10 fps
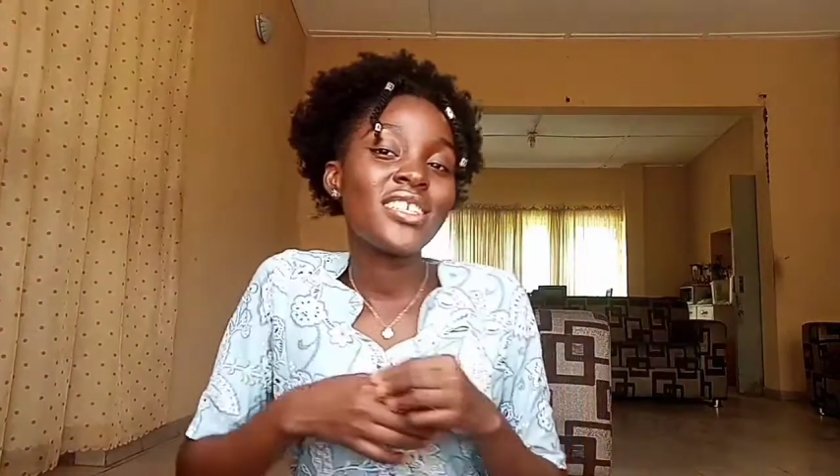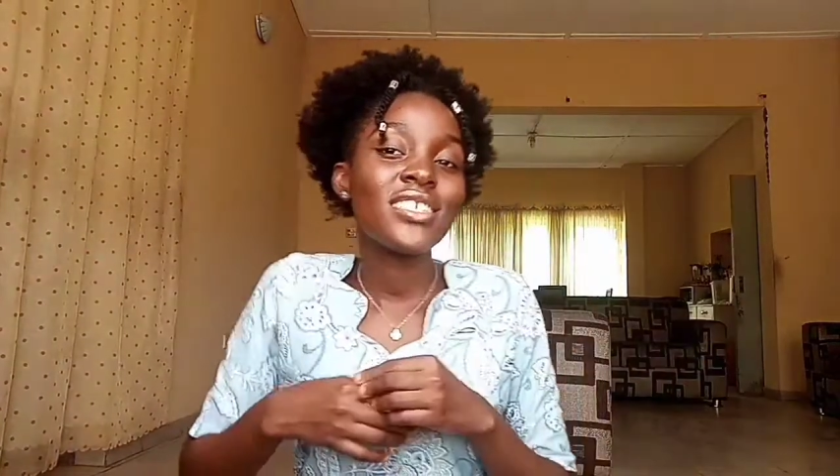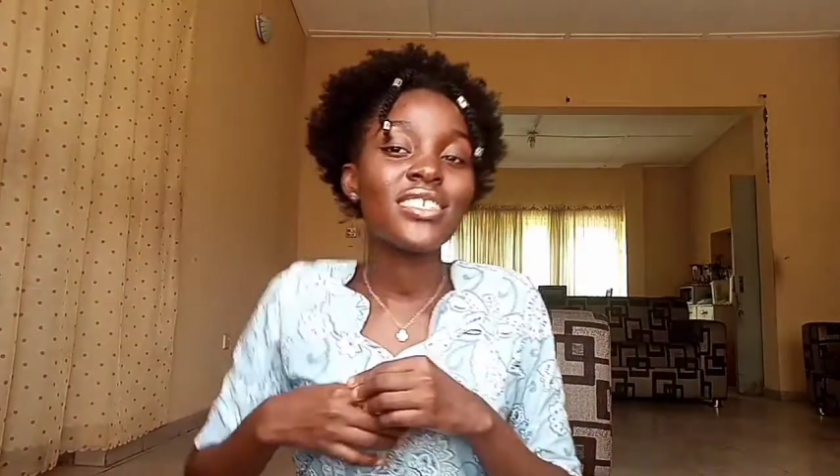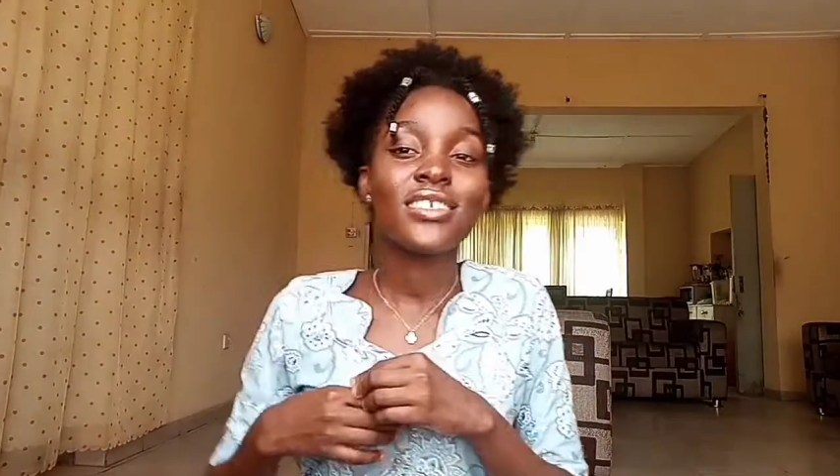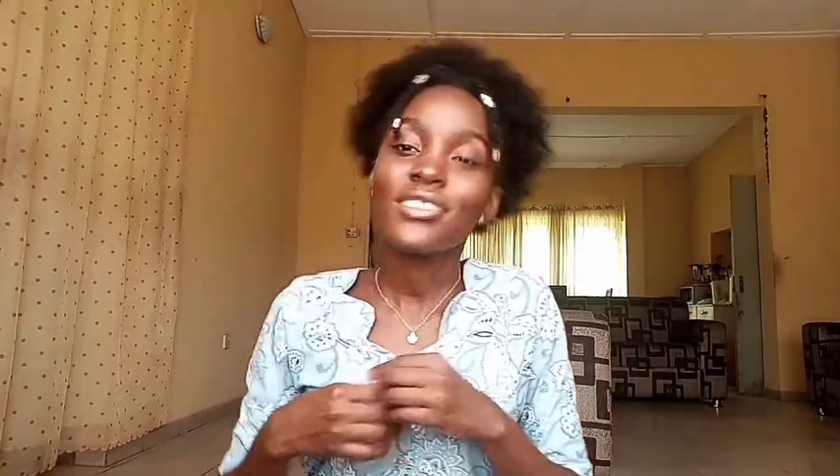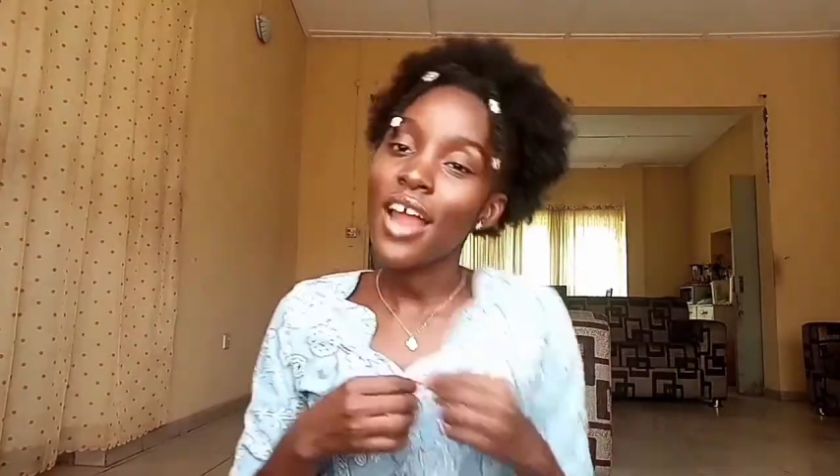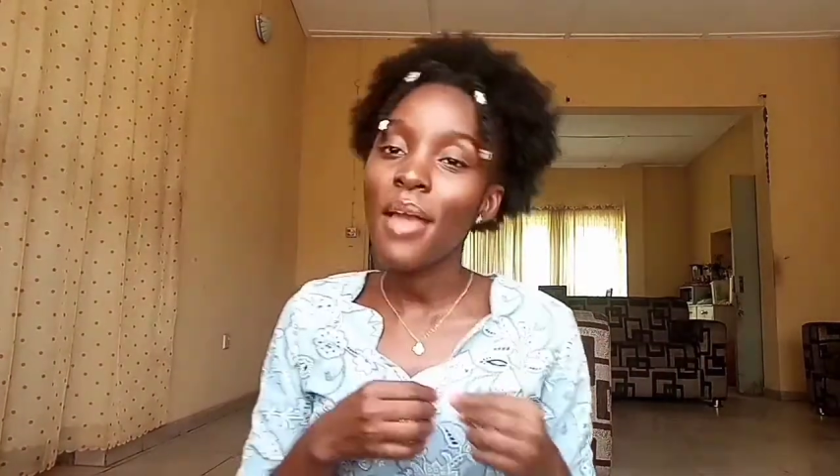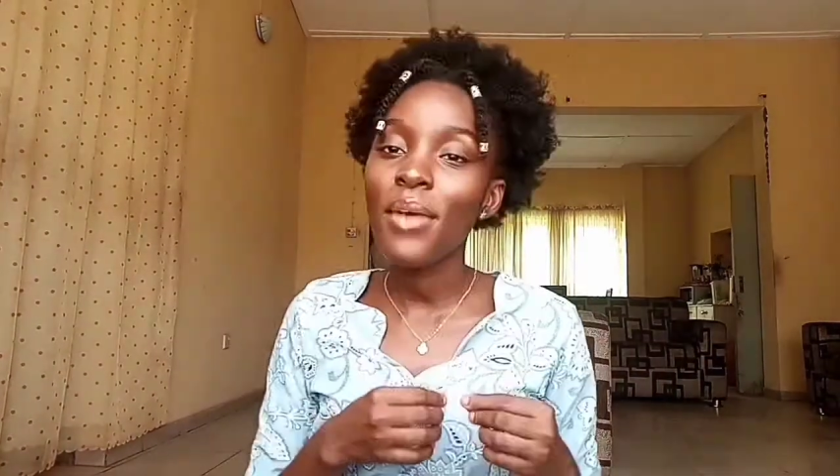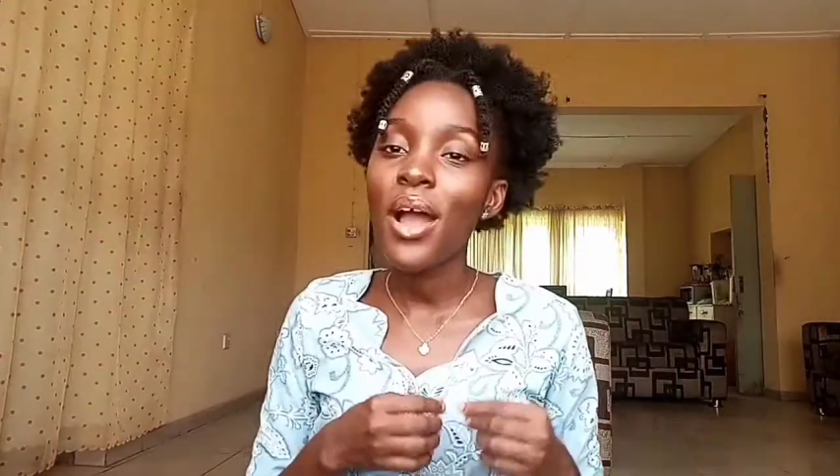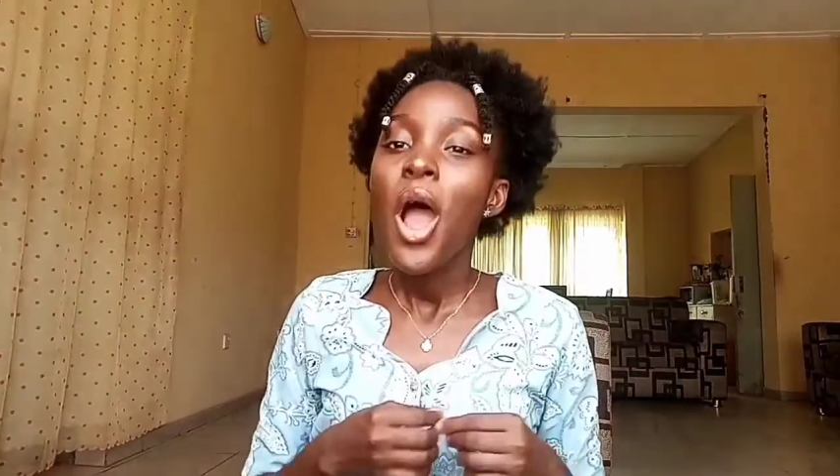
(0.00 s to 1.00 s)

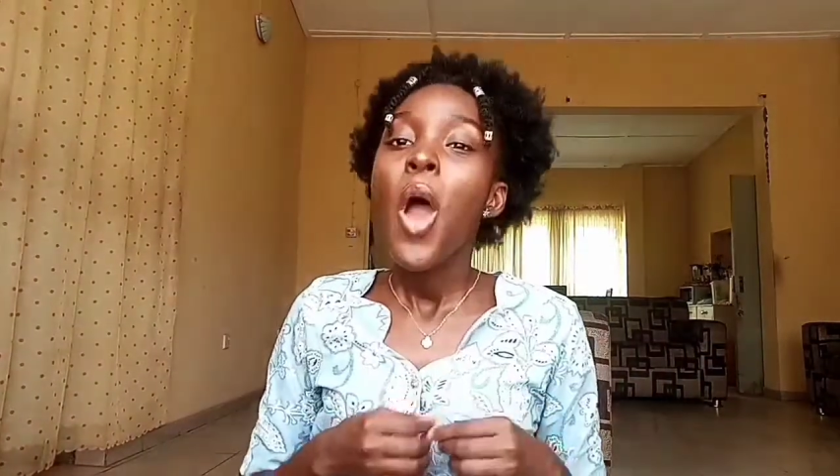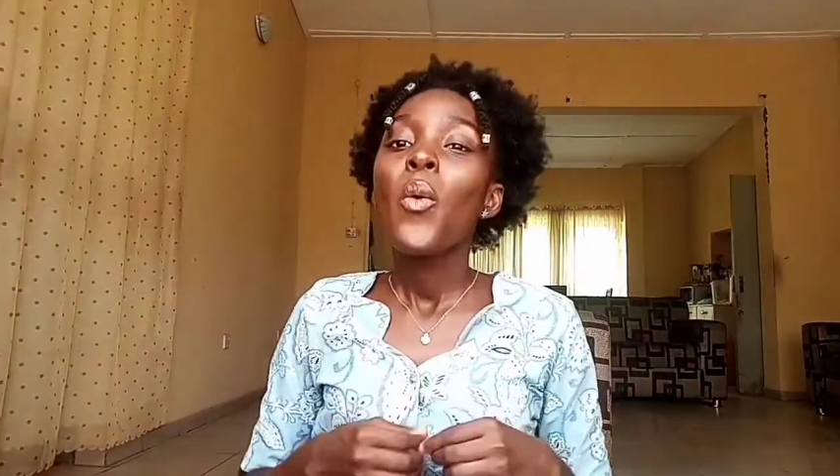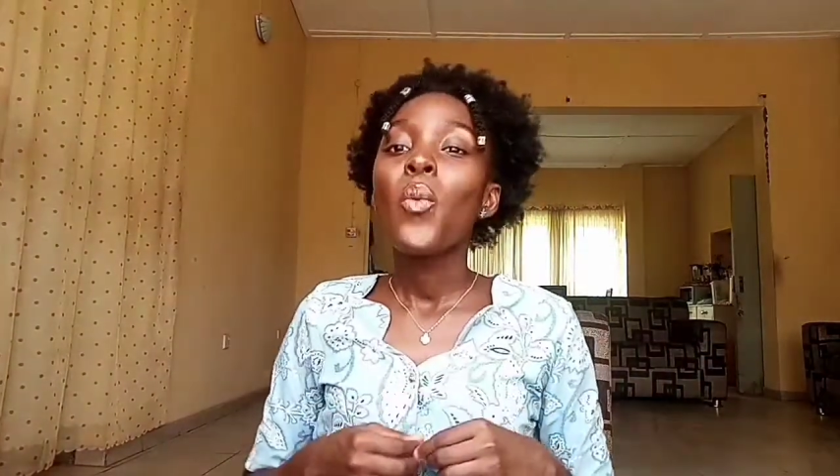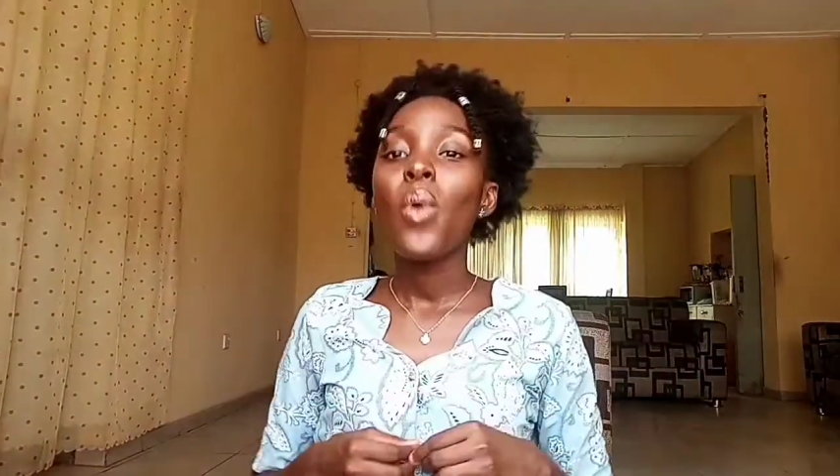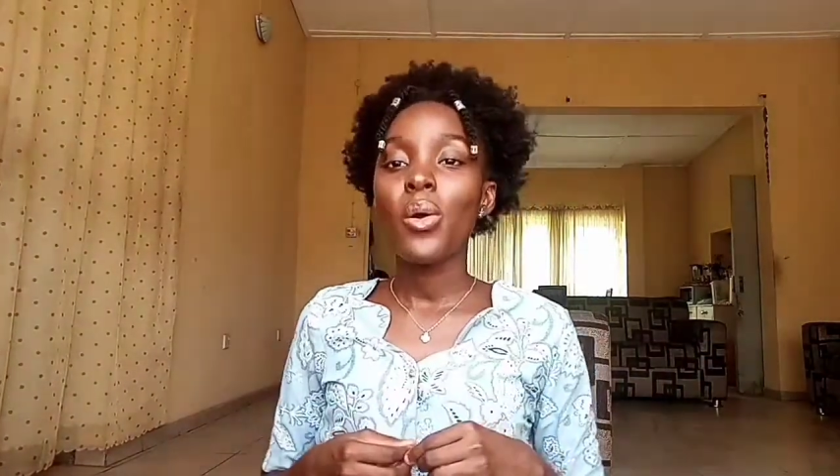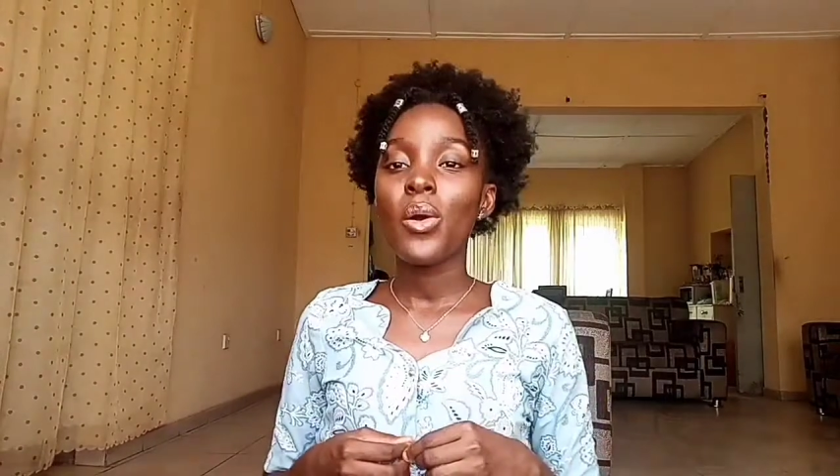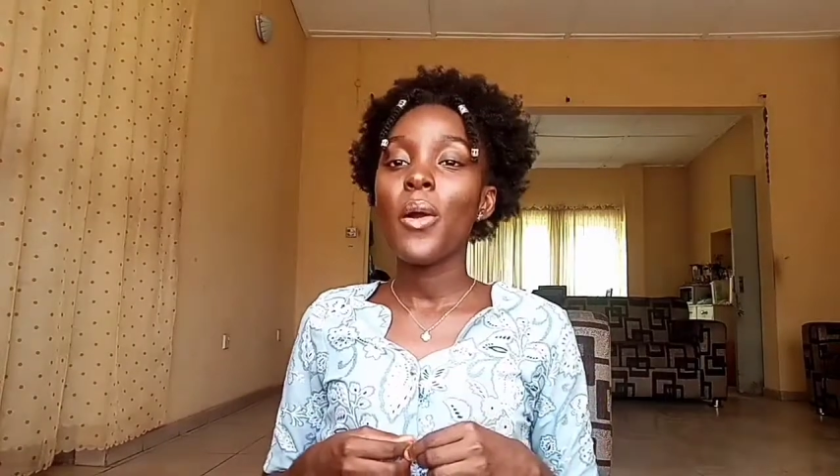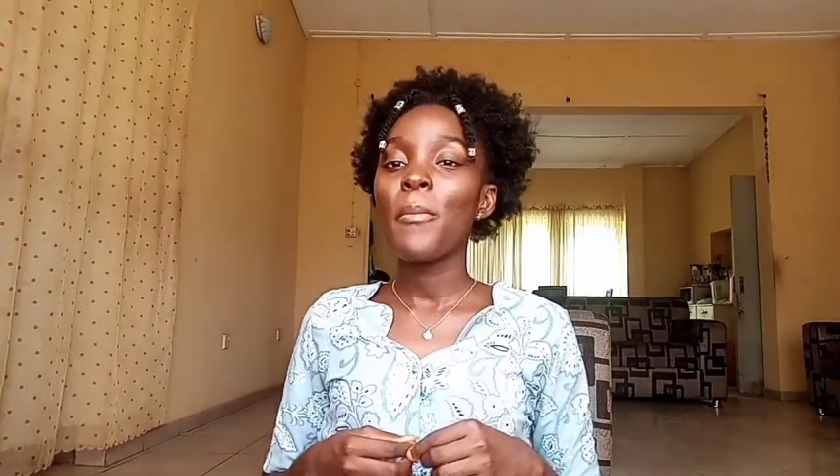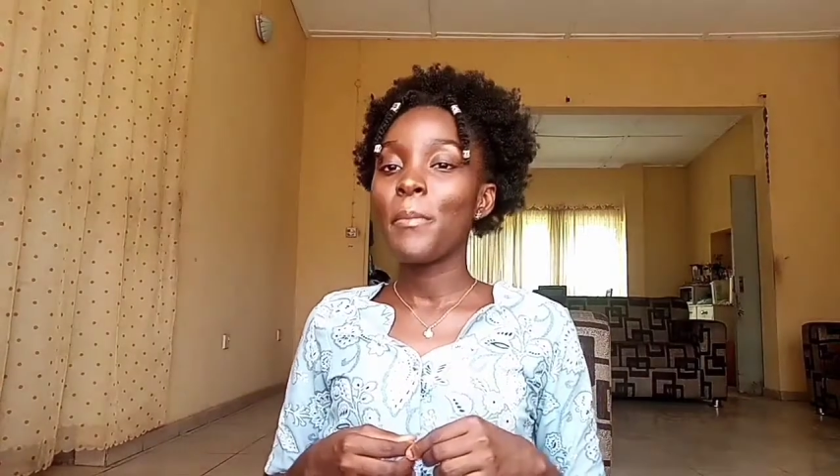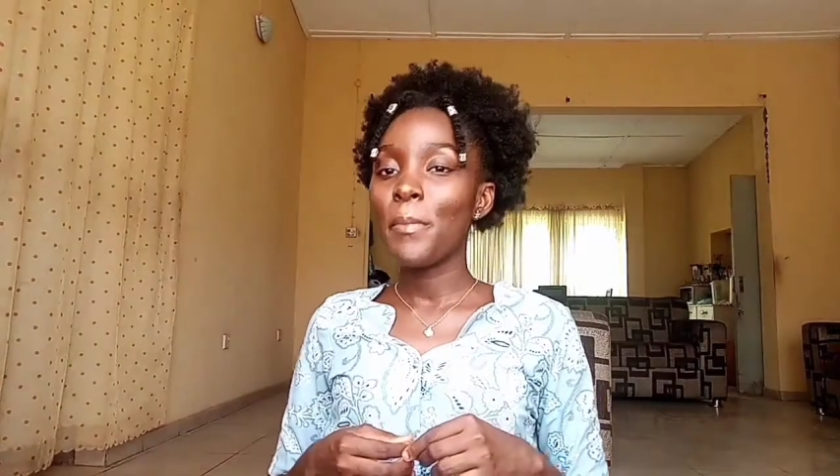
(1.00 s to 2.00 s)
subscriber,
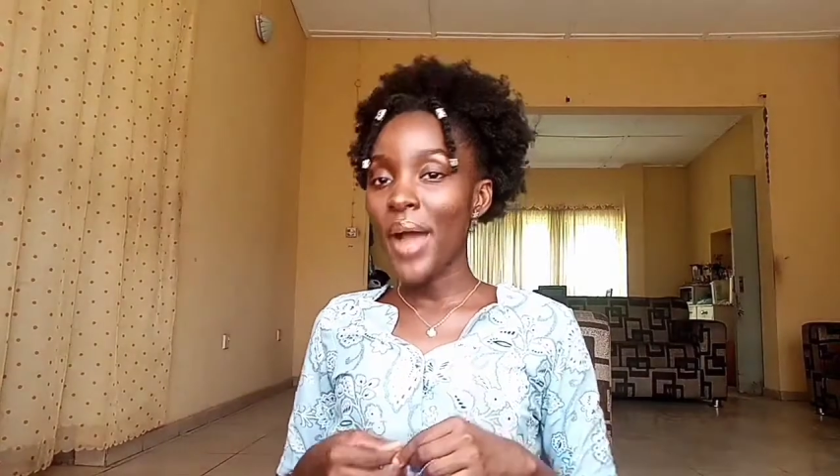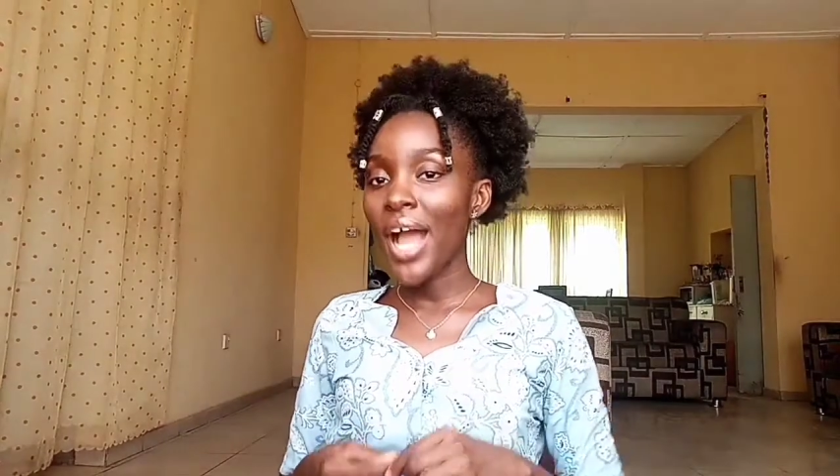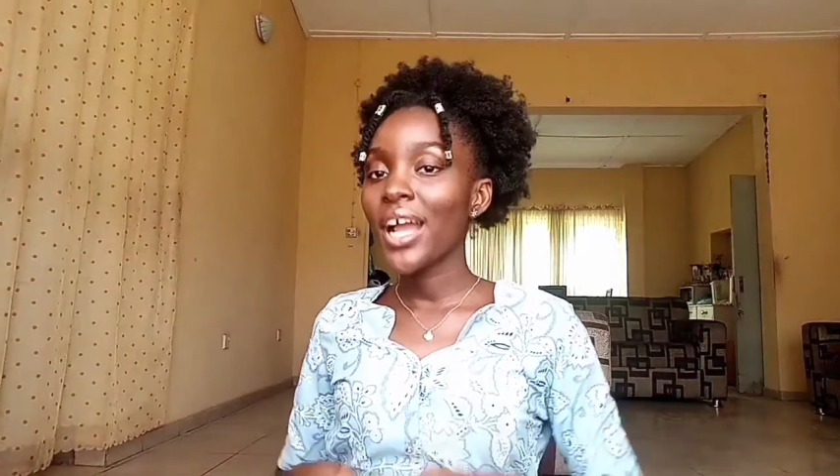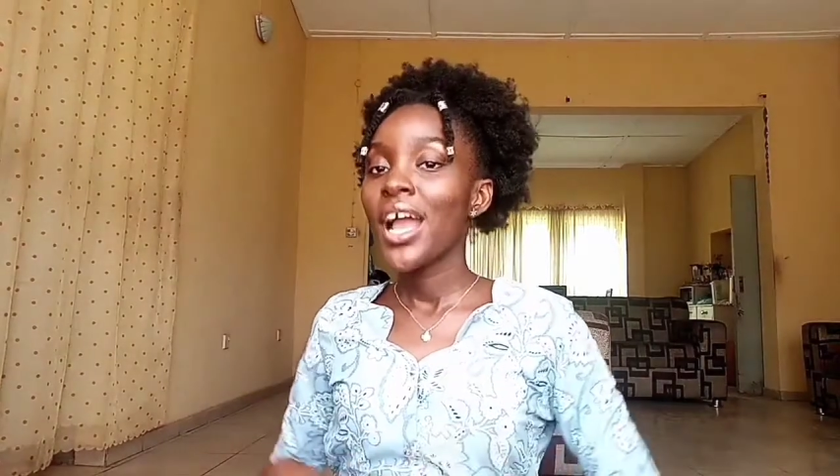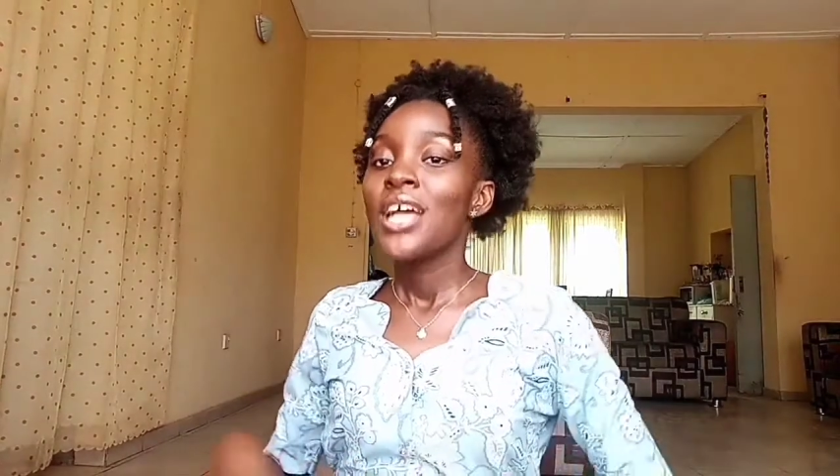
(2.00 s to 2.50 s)
welcome back.